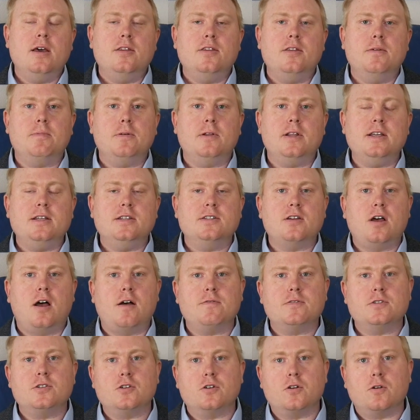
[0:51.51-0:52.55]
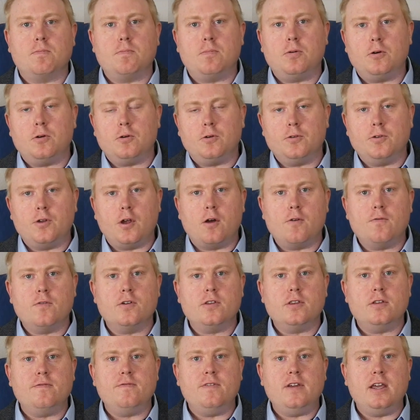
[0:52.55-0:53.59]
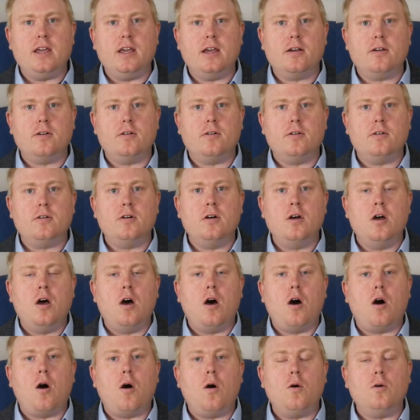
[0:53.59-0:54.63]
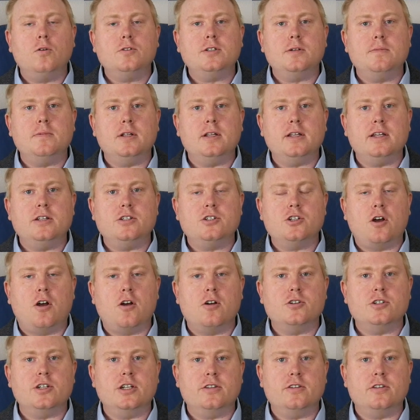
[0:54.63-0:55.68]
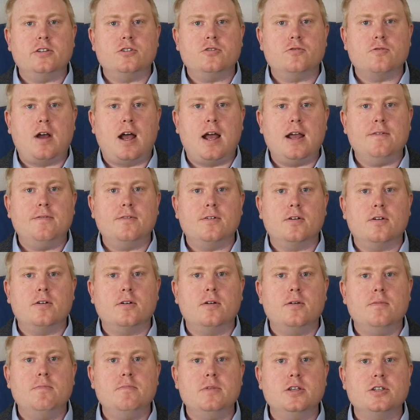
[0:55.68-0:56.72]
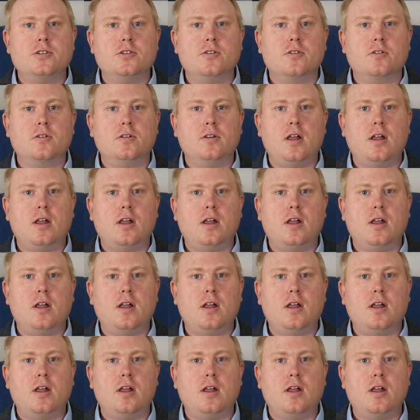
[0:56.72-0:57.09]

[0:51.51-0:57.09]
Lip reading: The police officer pulled over the vehicle, ultimately charging the driver, Mr.